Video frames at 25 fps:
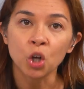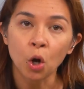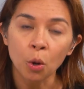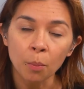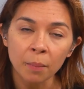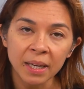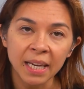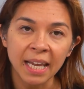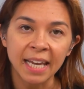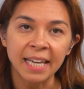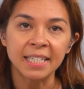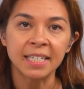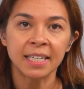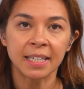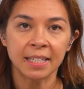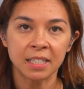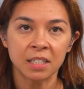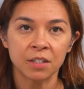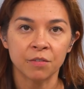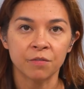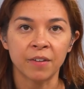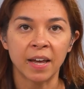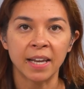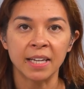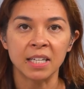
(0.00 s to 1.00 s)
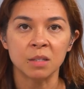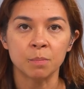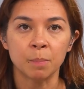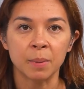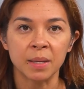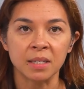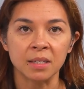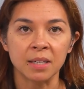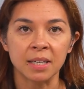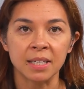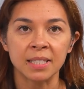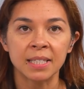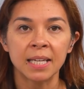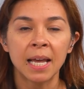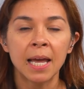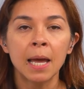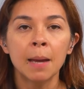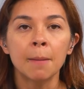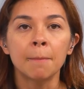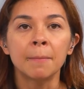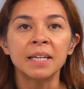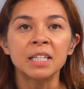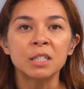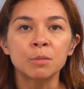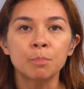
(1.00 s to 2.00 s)
dominate its defense business
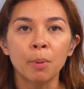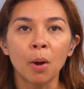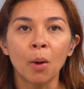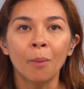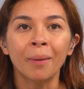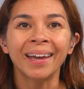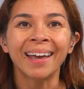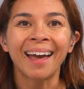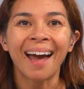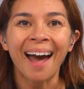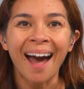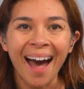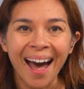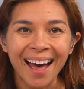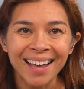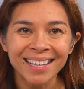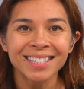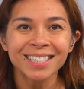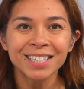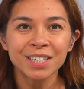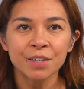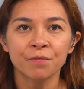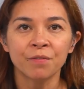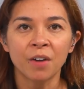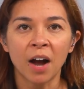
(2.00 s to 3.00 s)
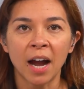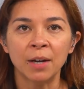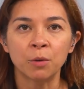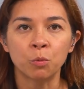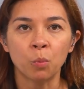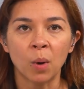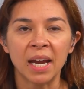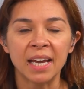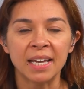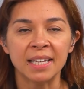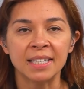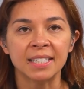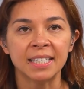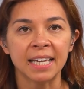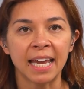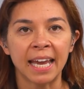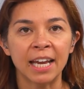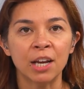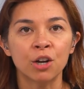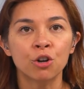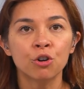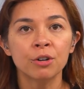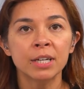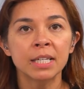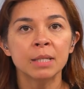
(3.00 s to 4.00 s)
means Boeing has to find ways to
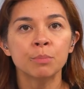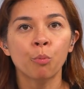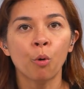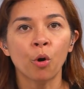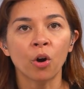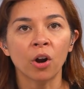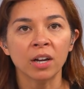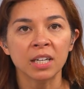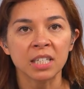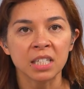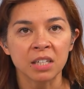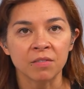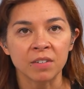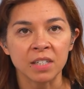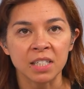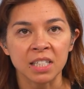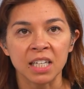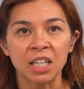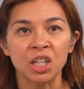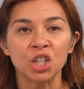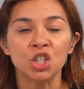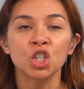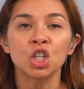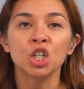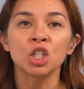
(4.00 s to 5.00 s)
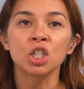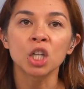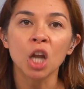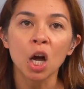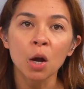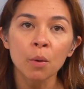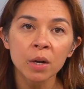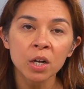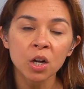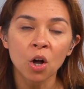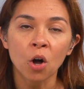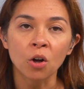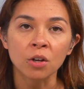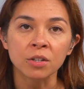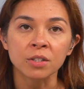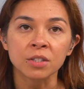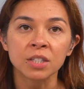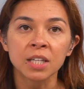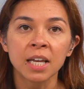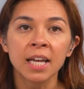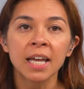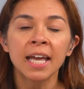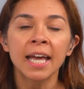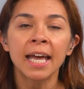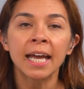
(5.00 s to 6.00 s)
increase productivity to lower
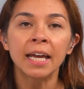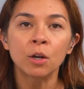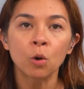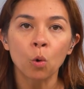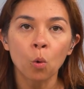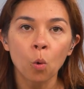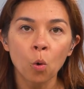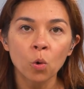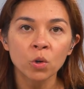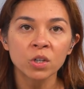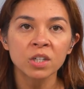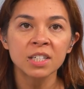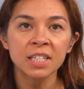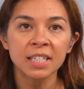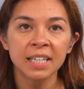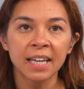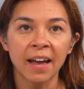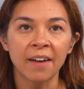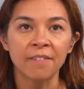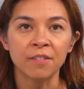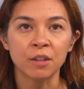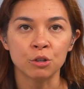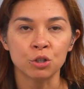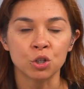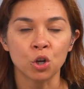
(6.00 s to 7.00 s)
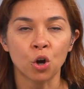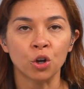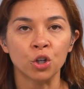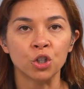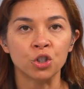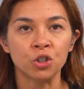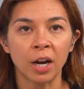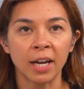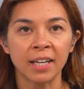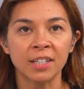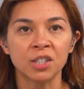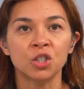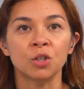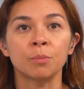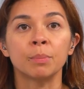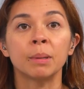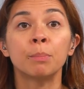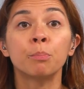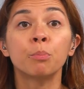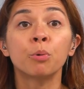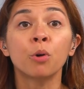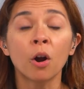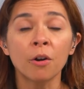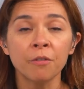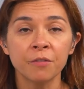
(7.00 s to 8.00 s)
costs in order to get those contracts to be
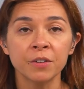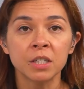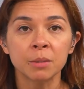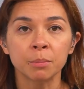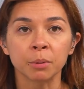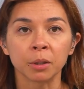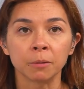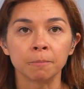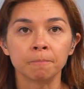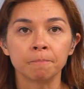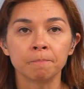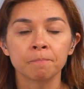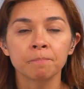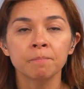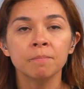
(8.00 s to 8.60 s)
profitable.